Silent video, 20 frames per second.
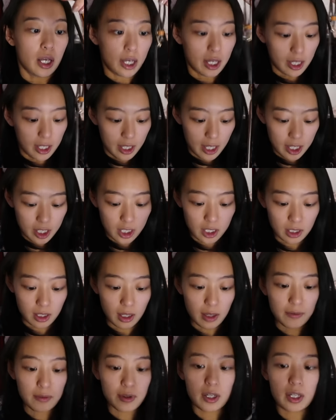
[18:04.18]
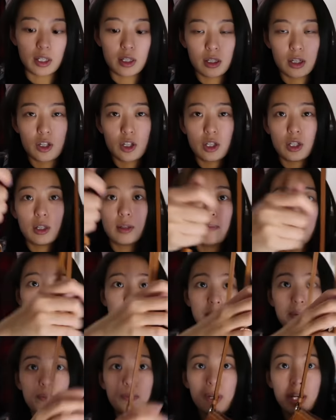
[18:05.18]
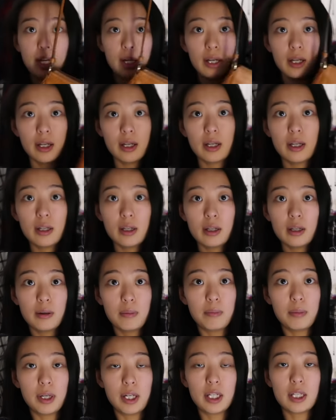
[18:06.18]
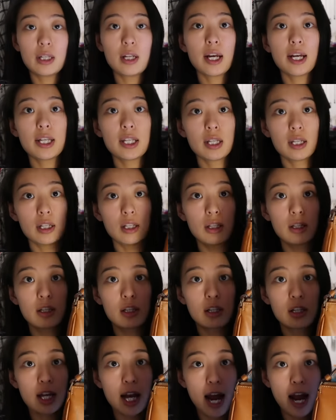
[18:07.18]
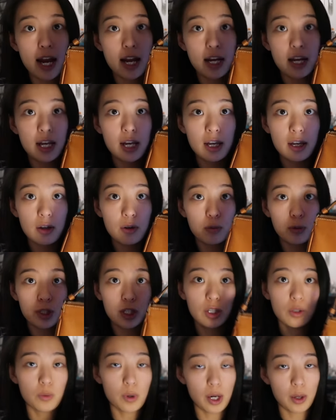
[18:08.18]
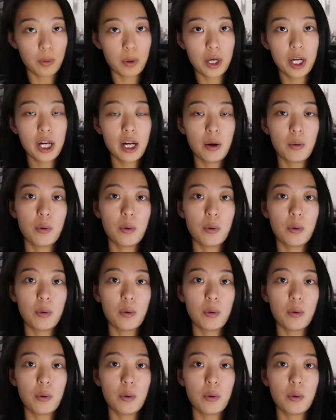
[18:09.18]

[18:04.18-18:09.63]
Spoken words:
And I just love it. It's such a simple bag, but it's nice and tiny, which is what I wanted.